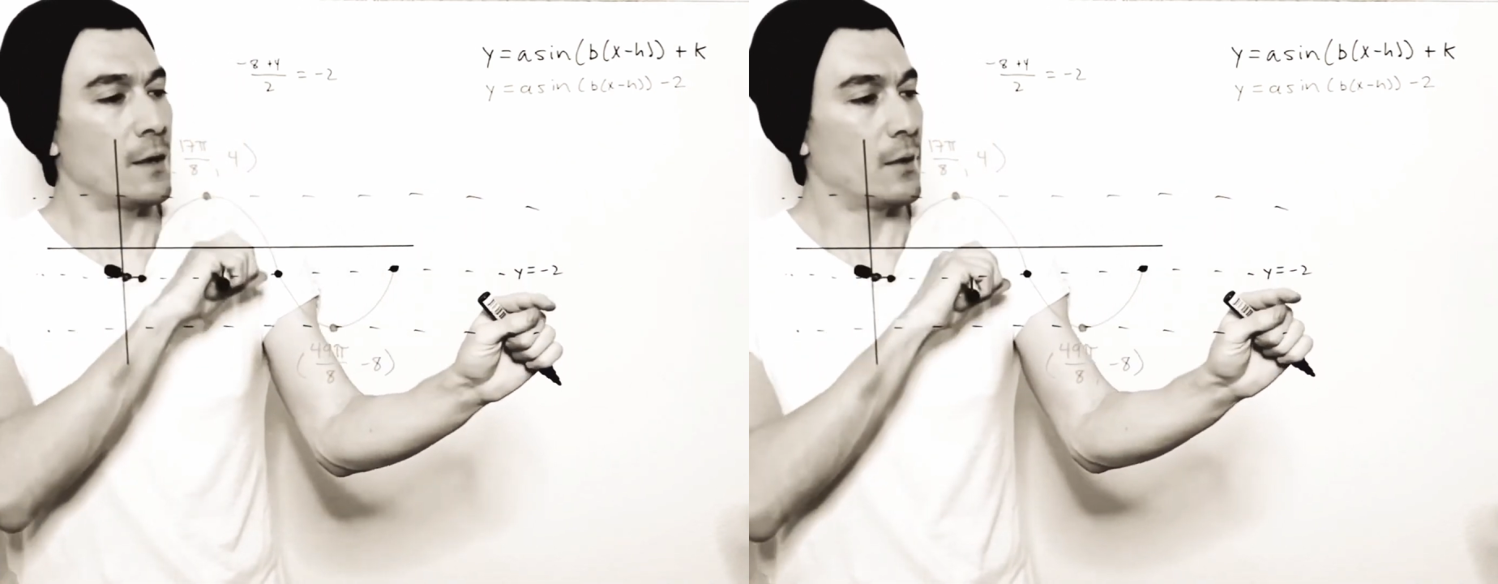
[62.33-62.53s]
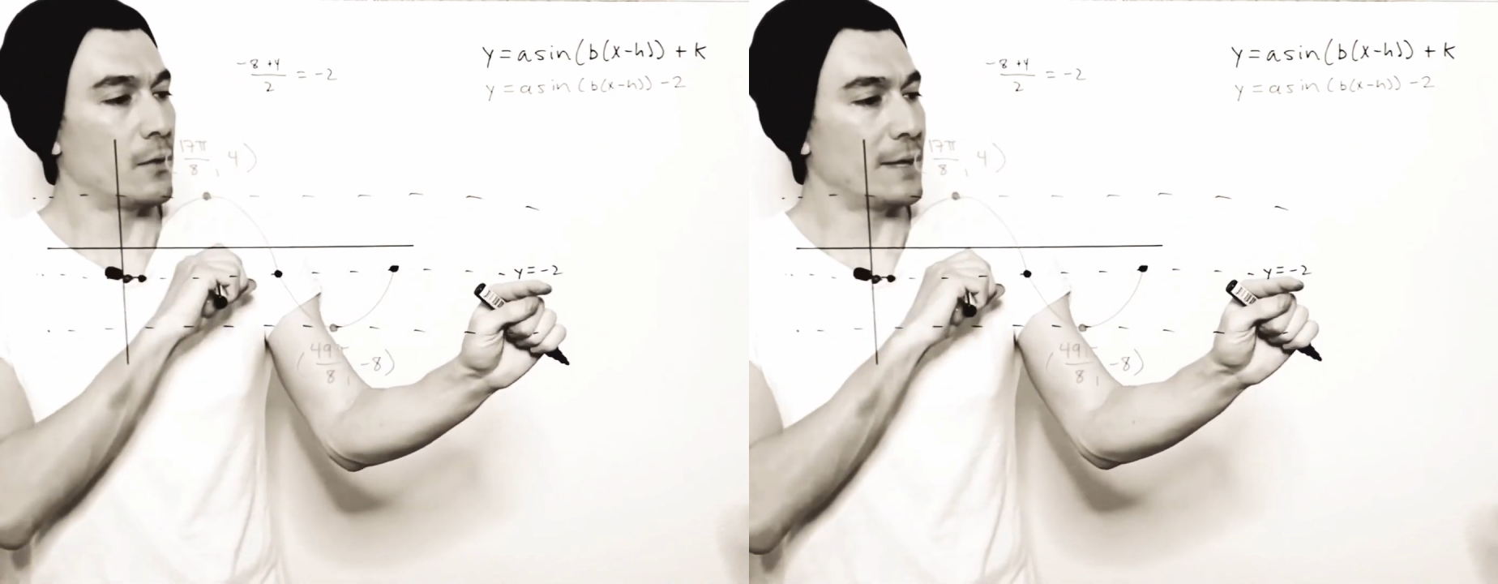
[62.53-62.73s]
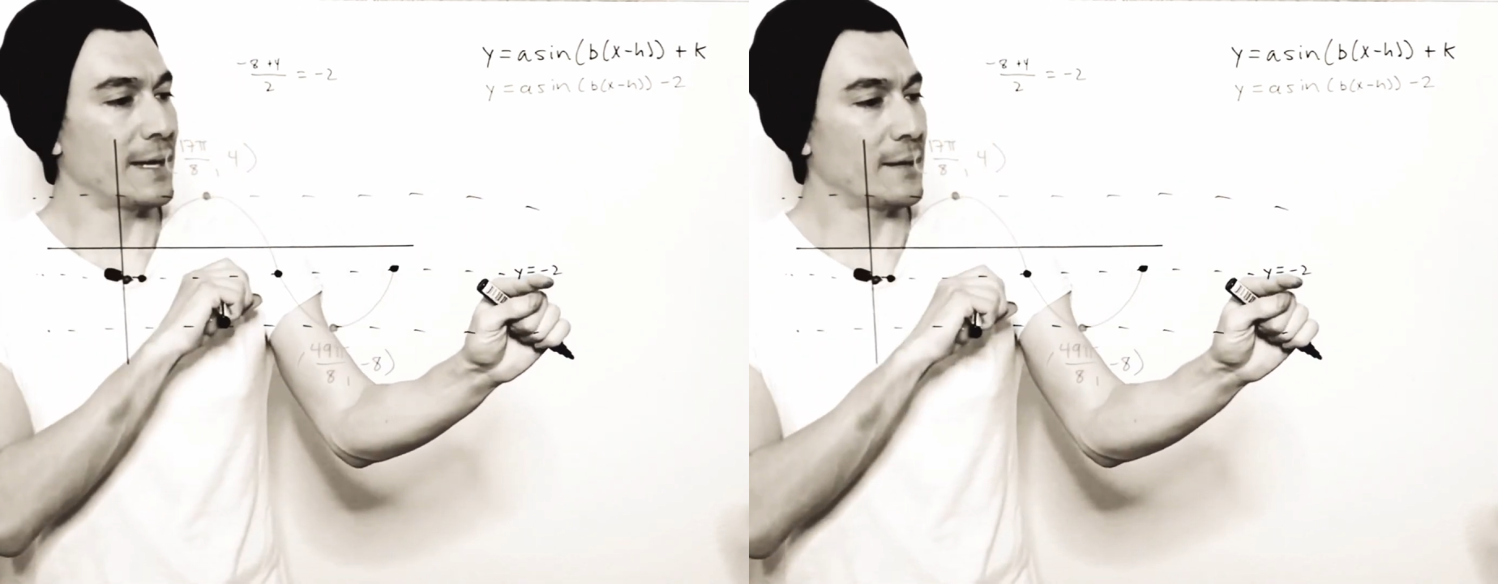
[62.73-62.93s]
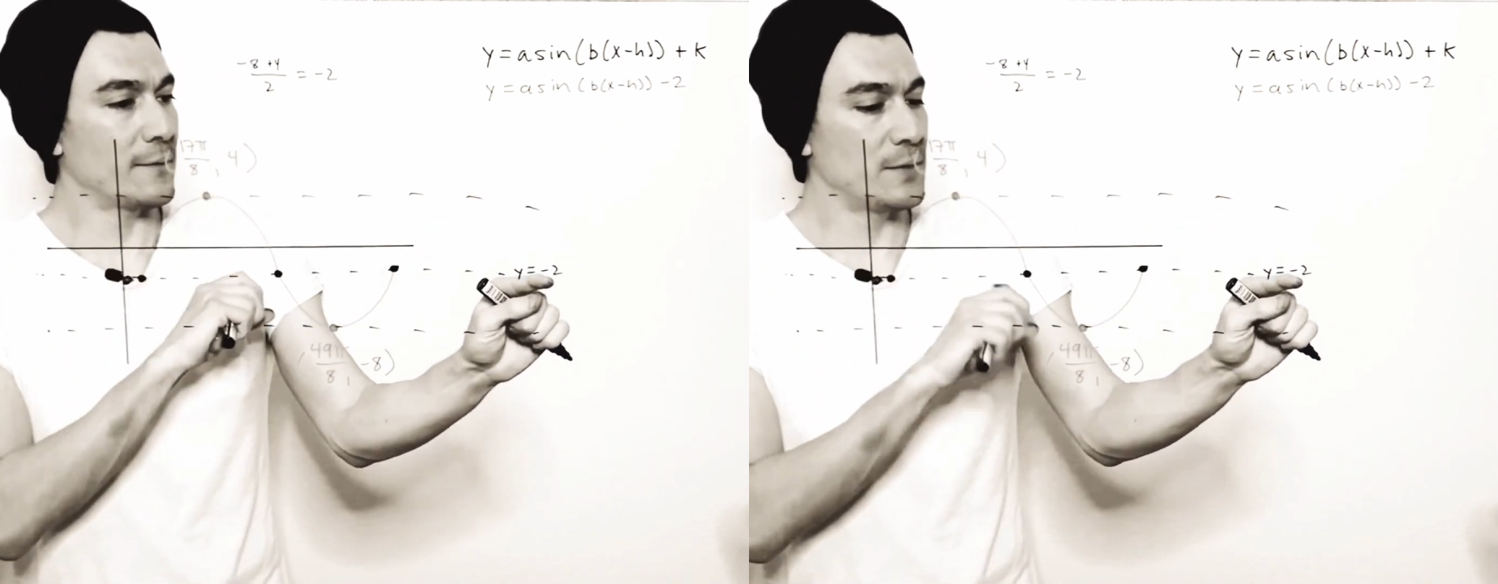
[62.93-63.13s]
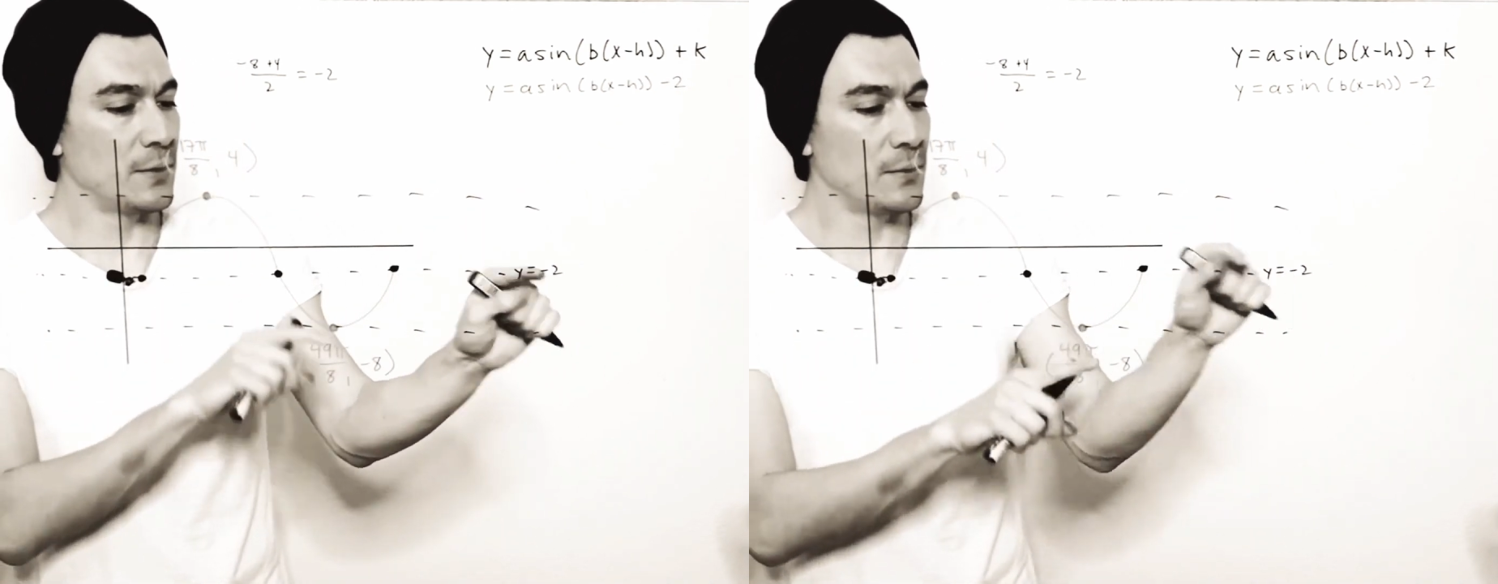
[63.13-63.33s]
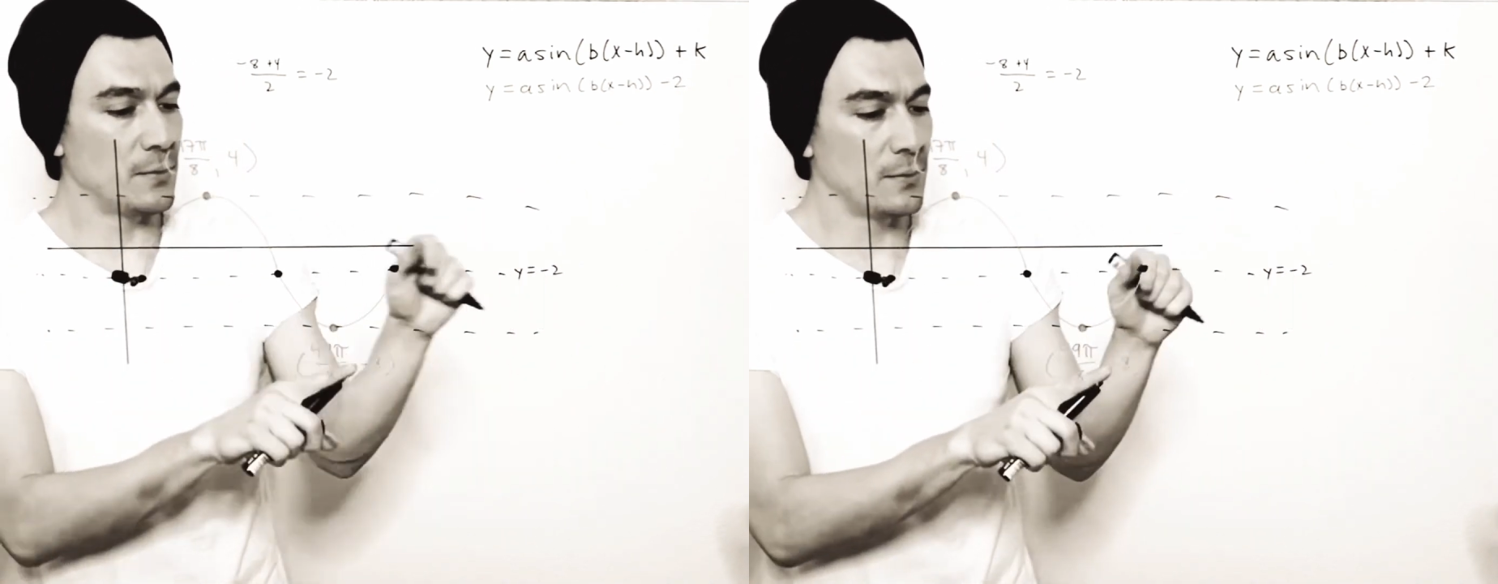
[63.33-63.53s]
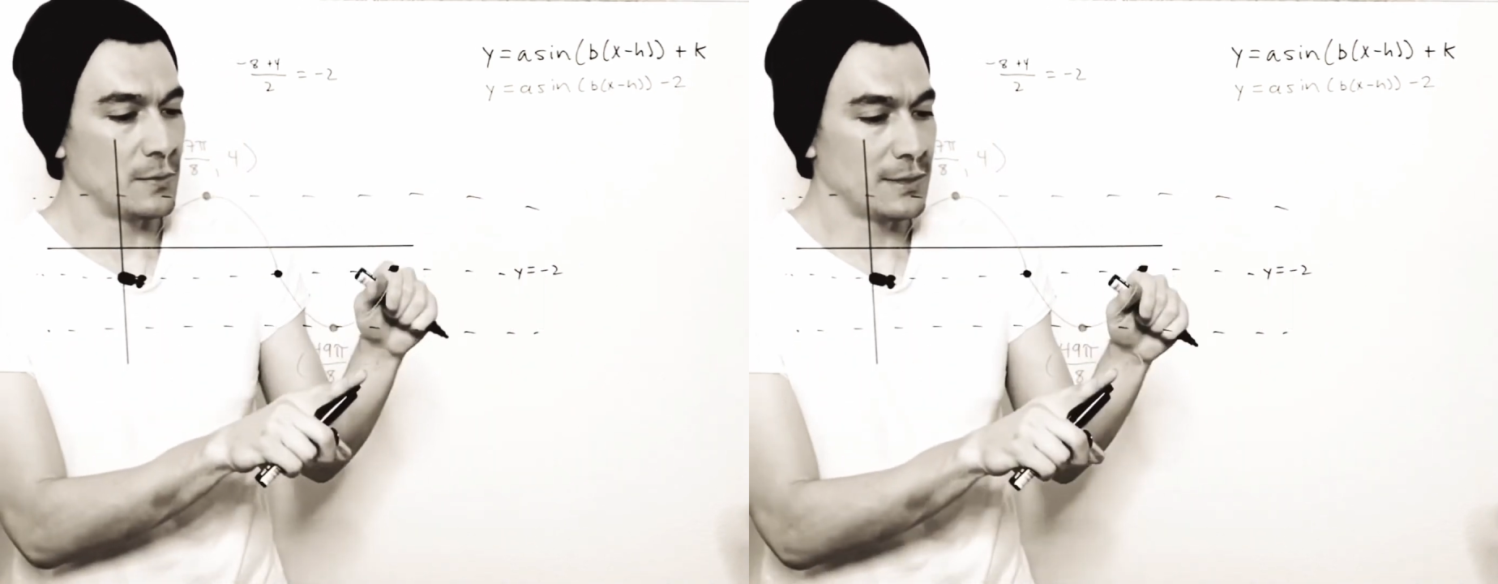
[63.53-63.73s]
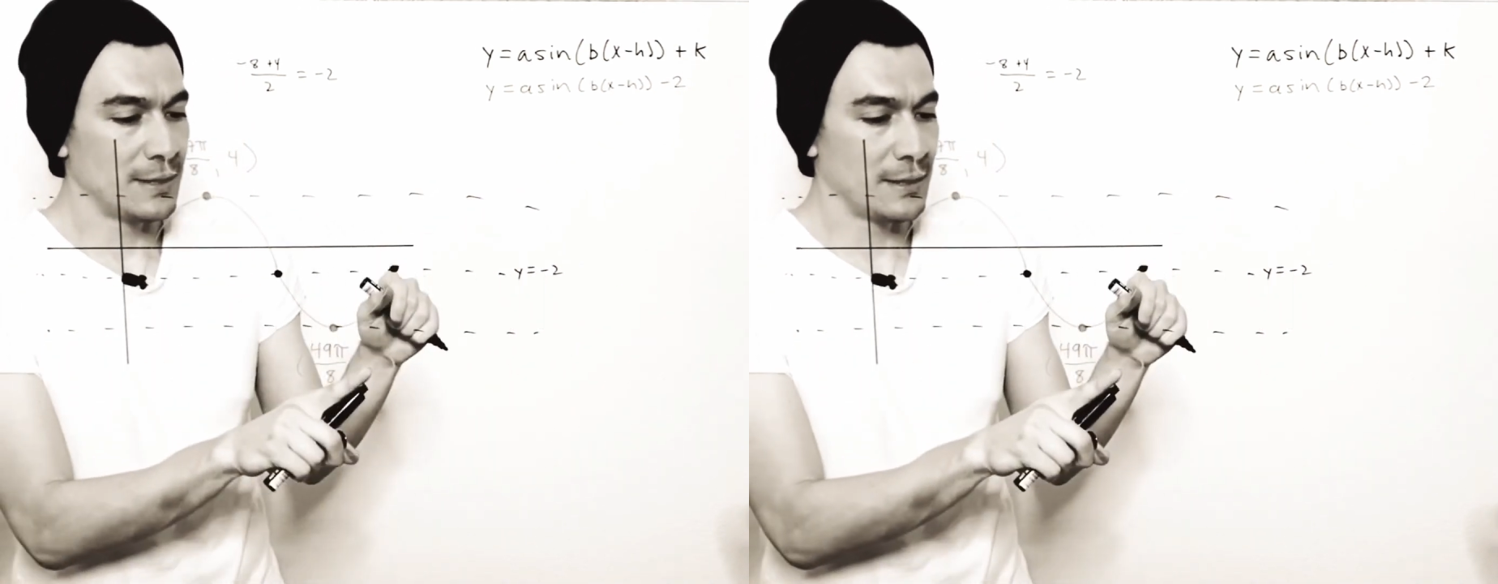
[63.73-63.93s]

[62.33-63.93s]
or -2 to